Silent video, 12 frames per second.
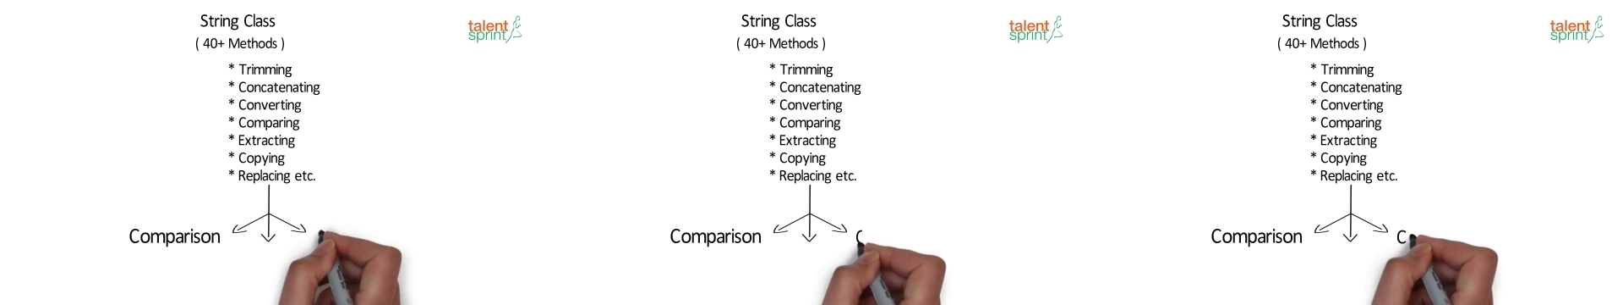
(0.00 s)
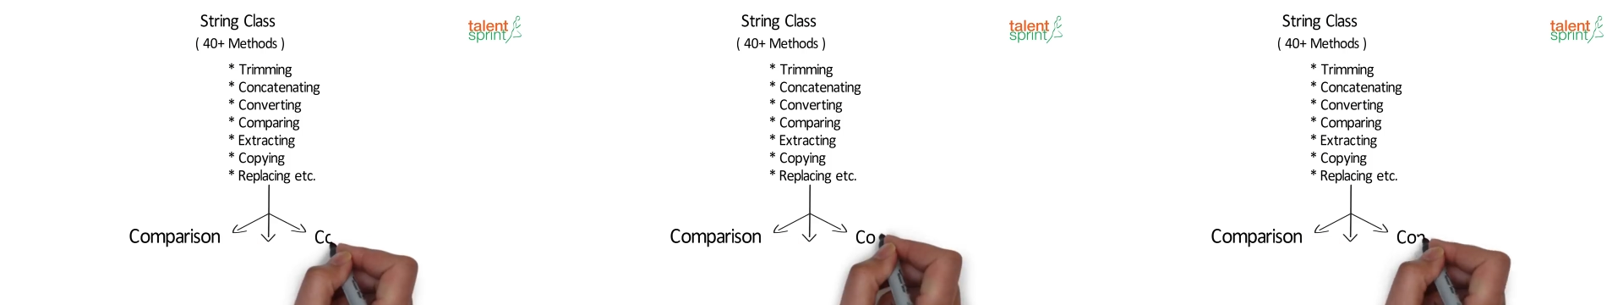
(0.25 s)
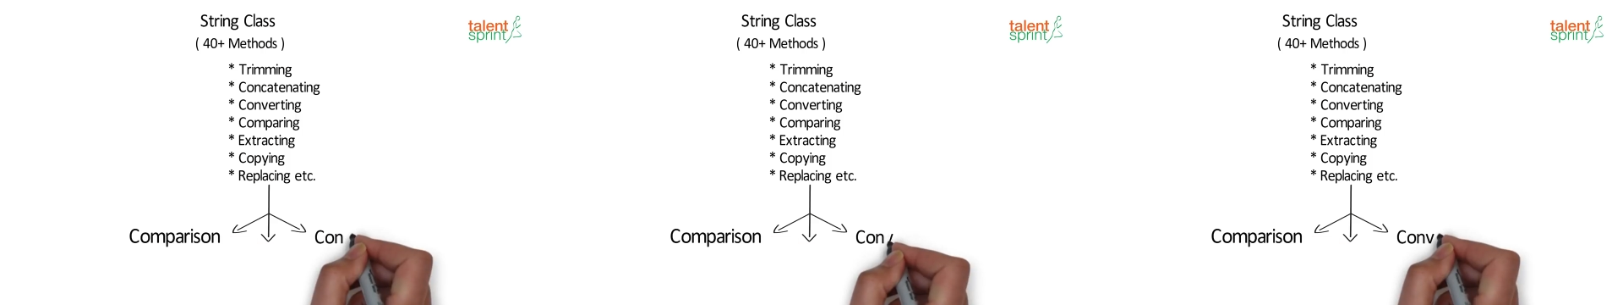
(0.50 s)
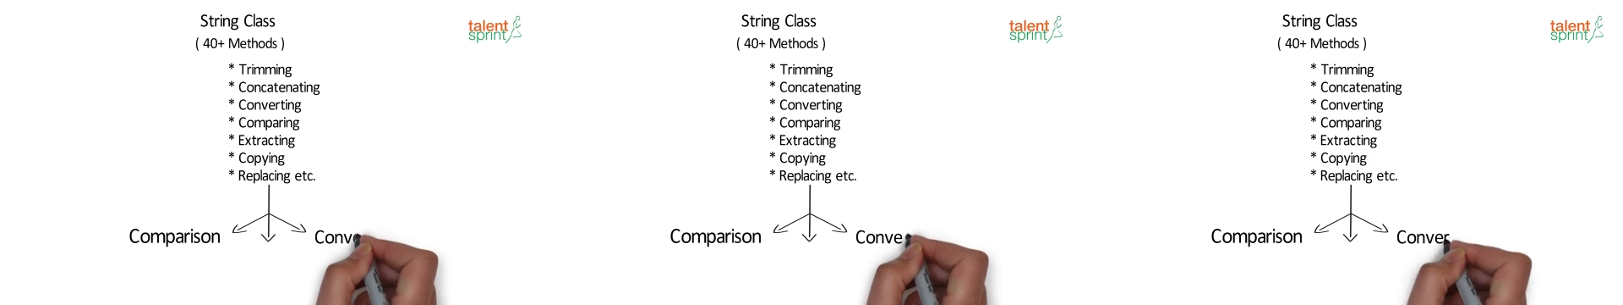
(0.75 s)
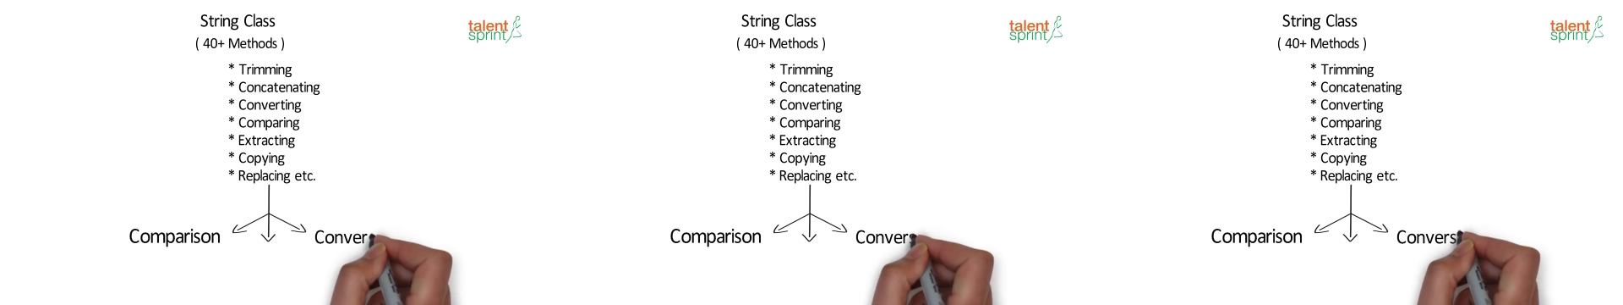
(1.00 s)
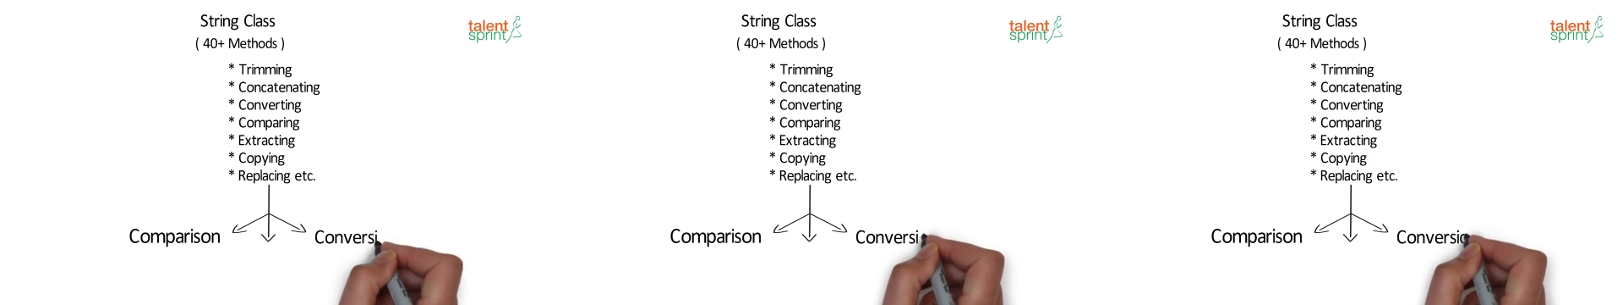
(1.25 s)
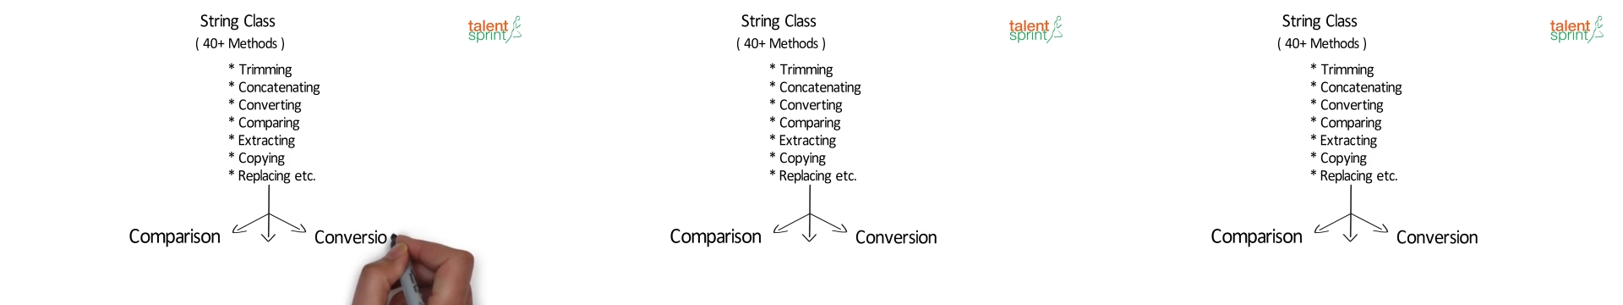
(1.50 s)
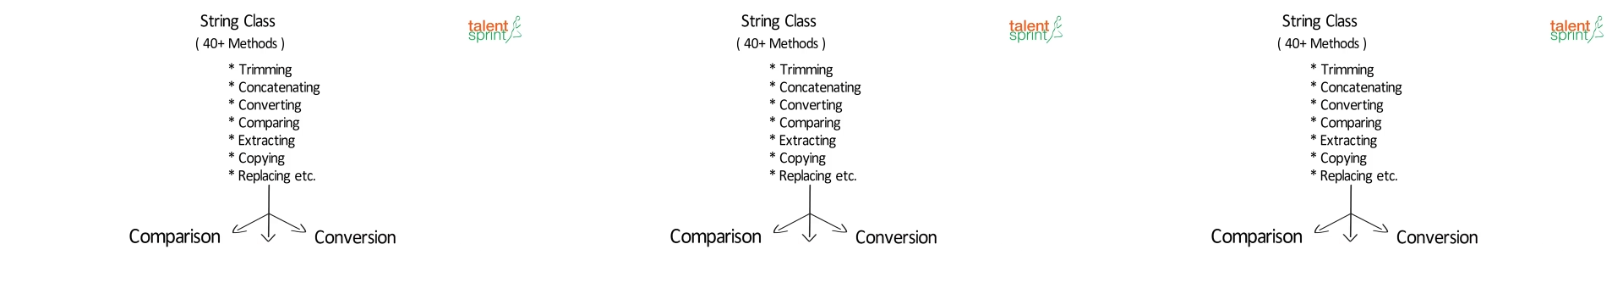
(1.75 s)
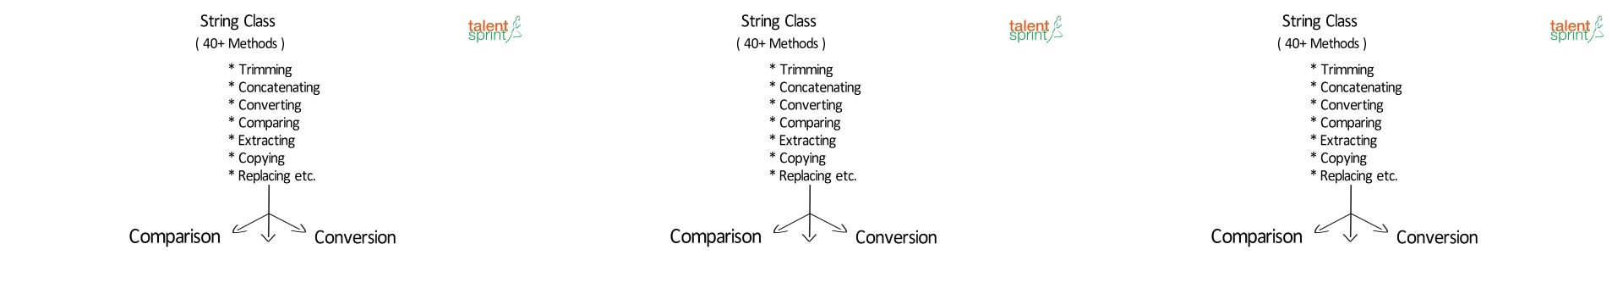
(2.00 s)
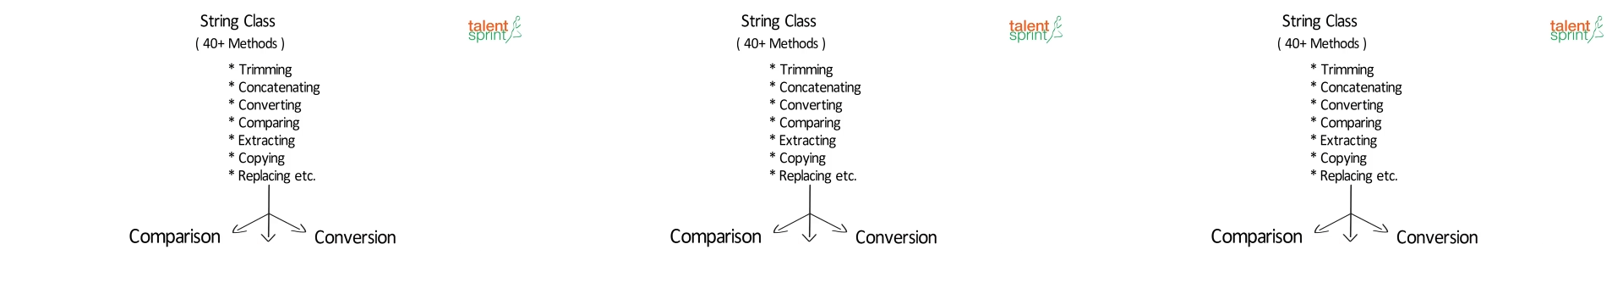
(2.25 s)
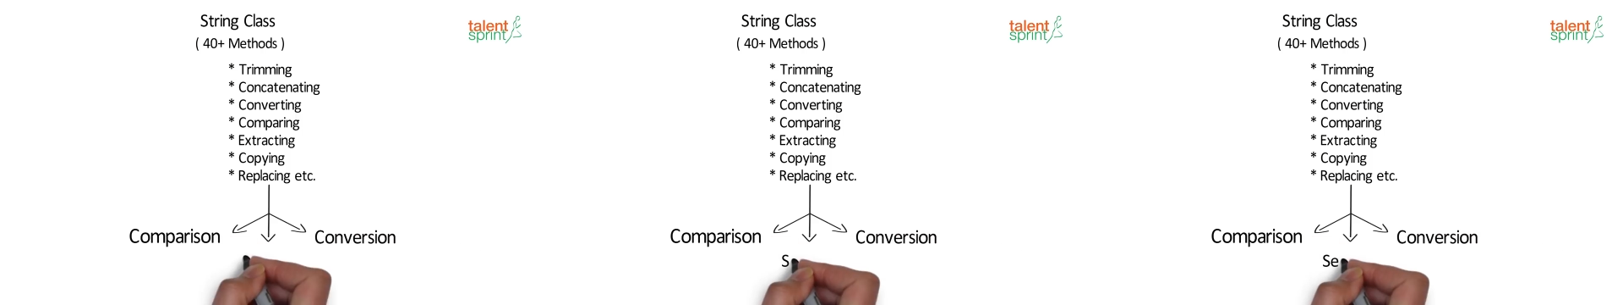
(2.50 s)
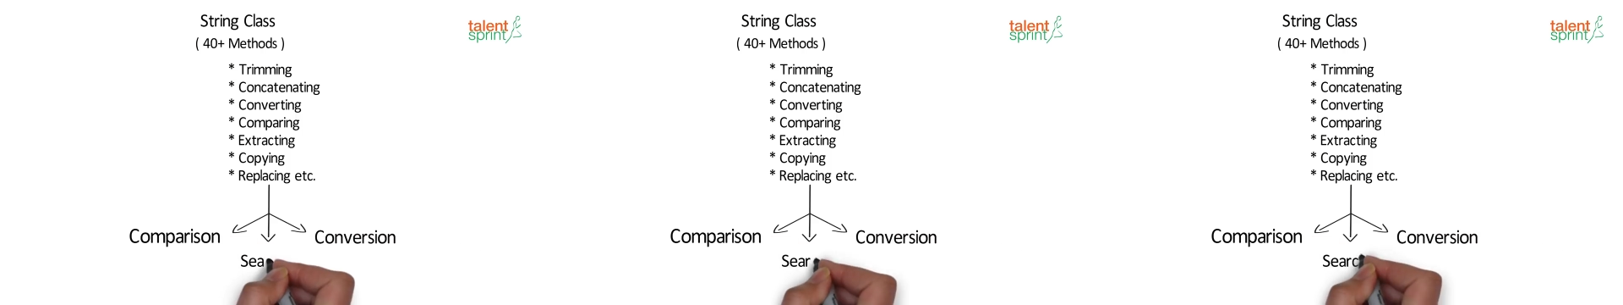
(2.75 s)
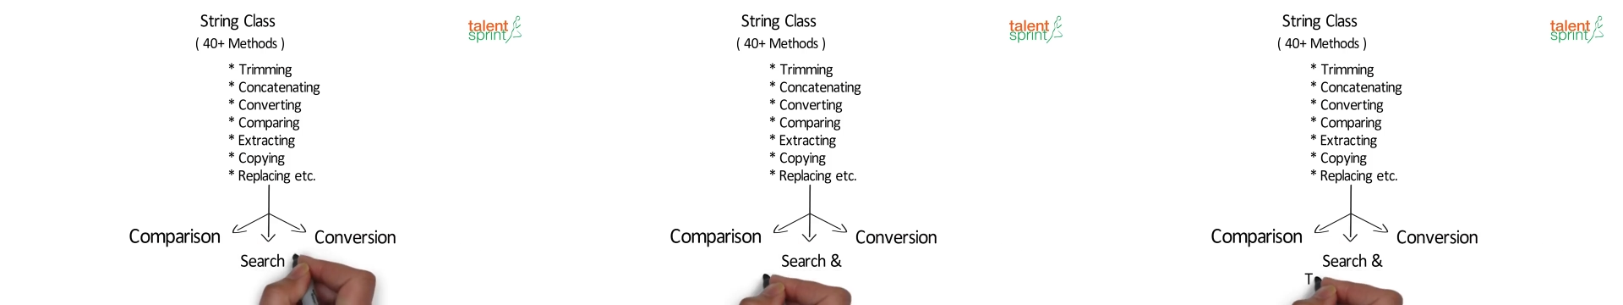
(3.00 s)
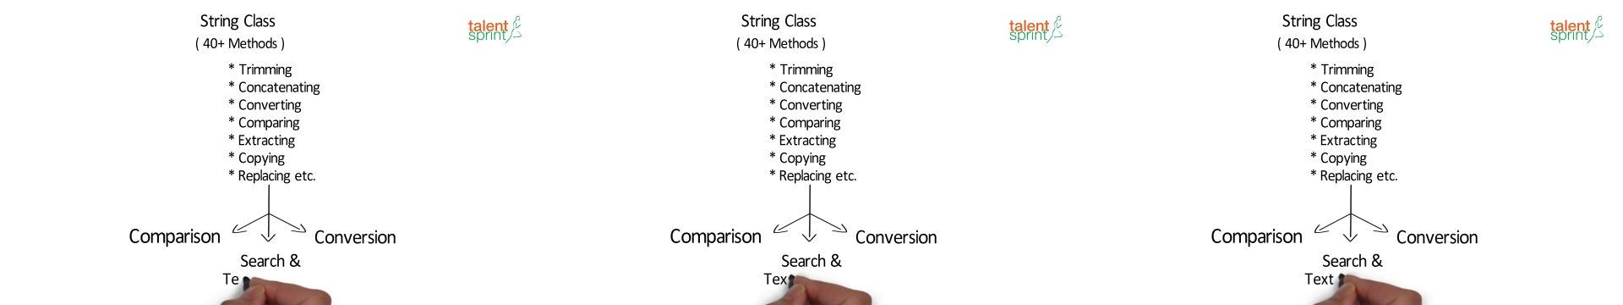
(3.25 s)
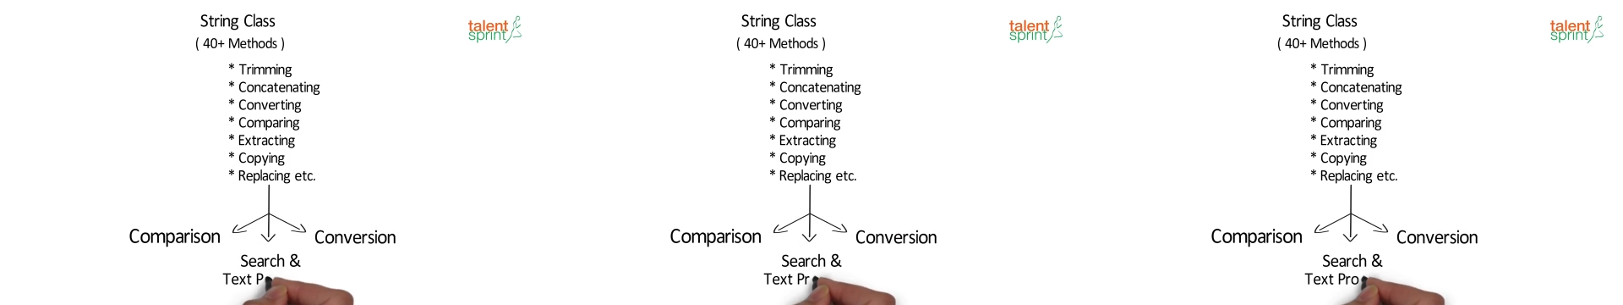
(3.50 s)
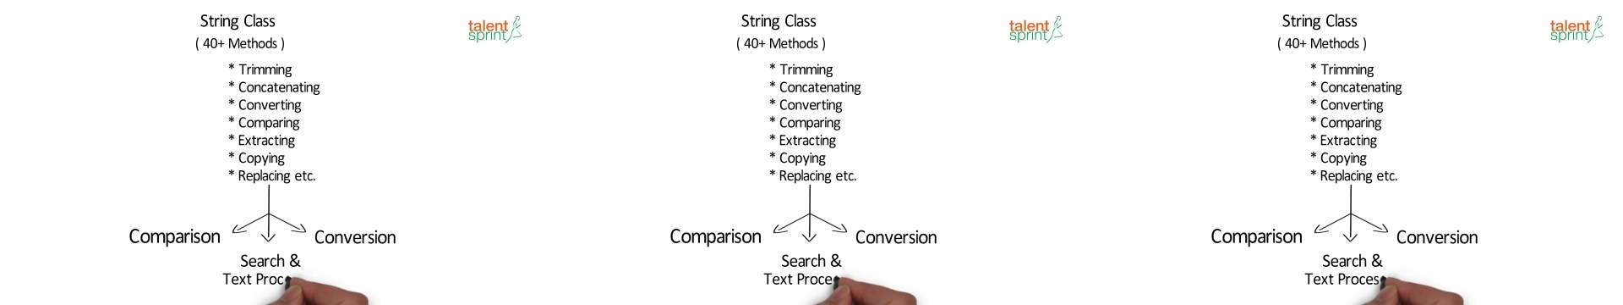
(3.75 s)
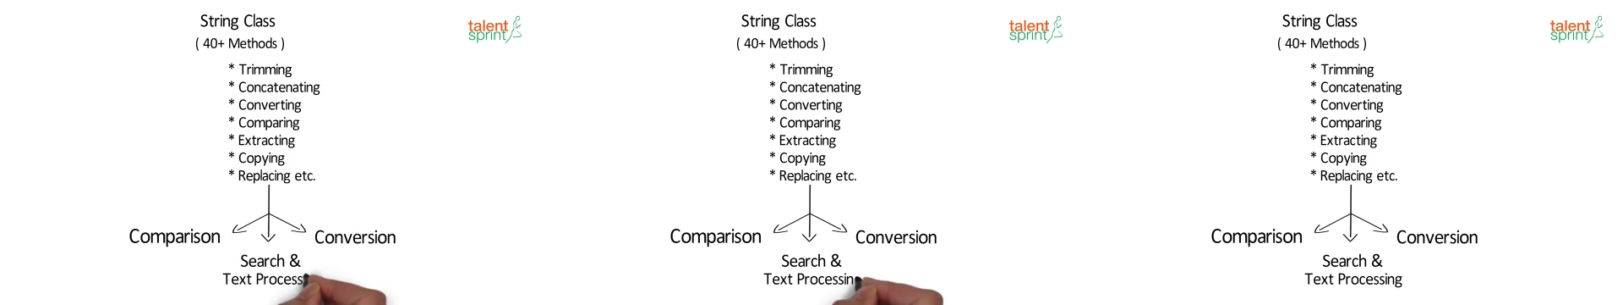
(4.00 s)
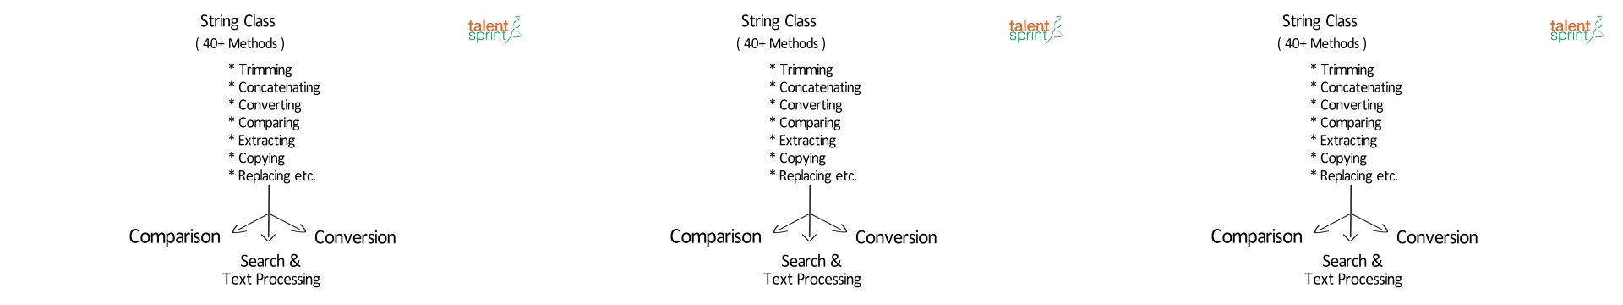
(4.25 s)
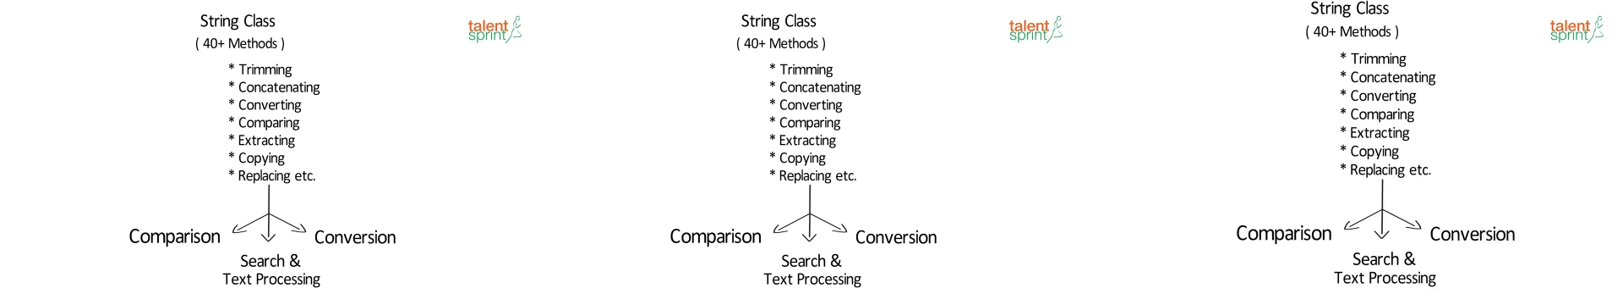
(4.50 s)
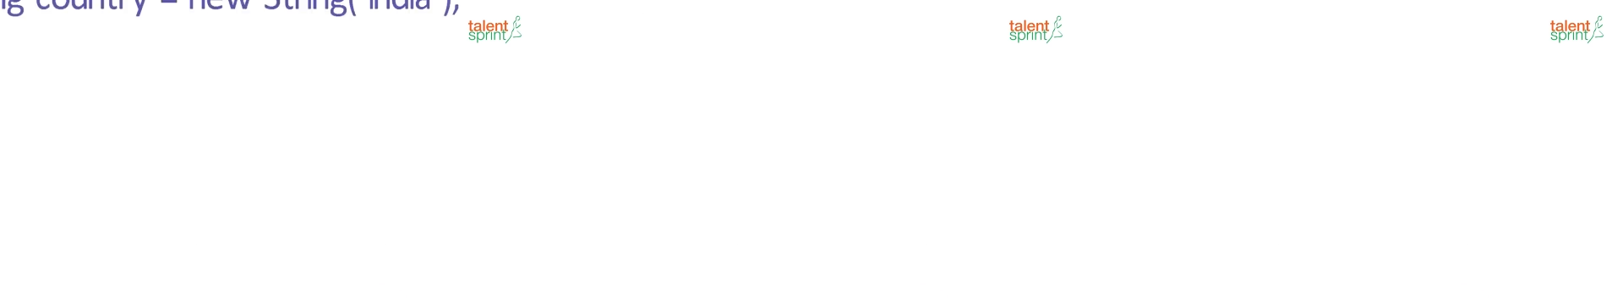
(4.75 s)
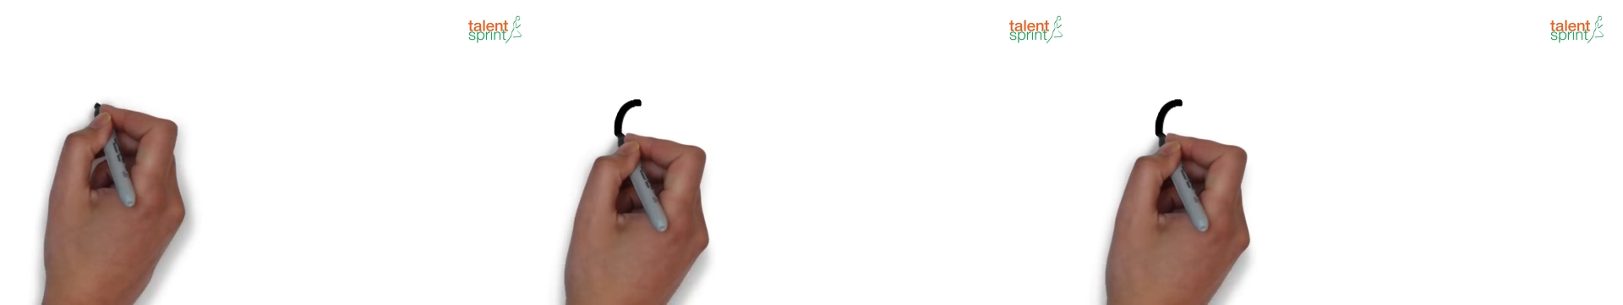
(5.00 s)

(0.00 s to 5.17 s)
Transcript: No face is visible, so there are no lips to read.